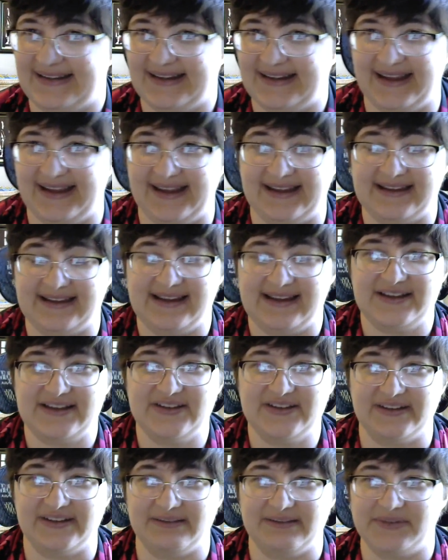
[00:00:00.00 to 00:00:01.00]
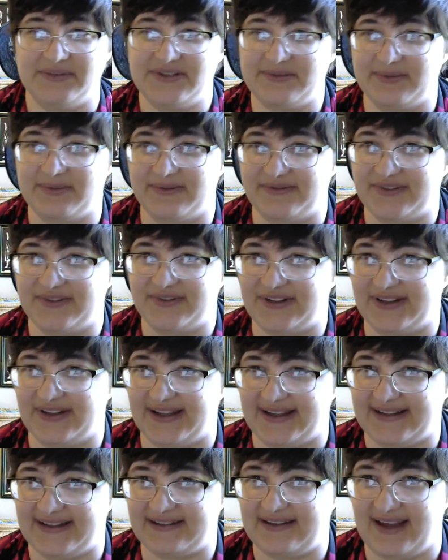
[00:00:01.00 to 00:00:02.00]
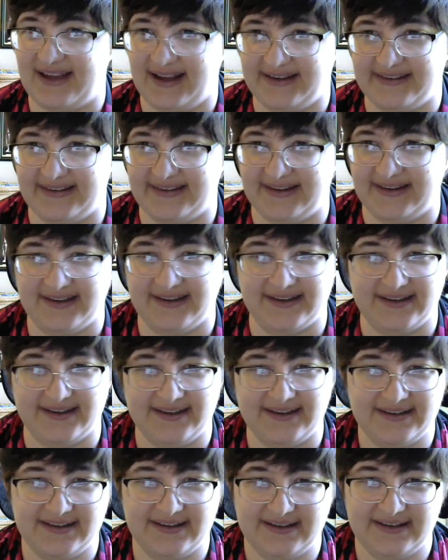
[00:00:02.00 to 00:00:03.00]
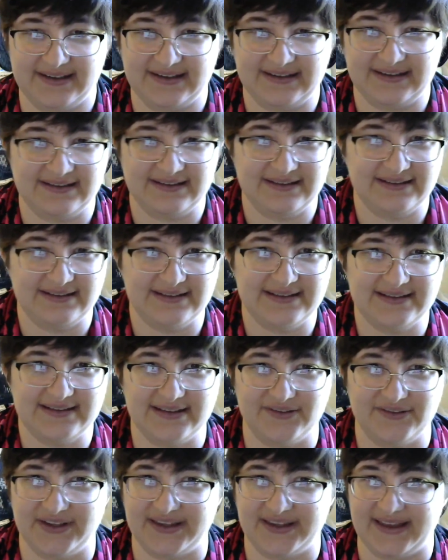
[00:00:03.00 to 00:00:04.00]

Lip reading: yeah, I actually much prefer like texting, stuff like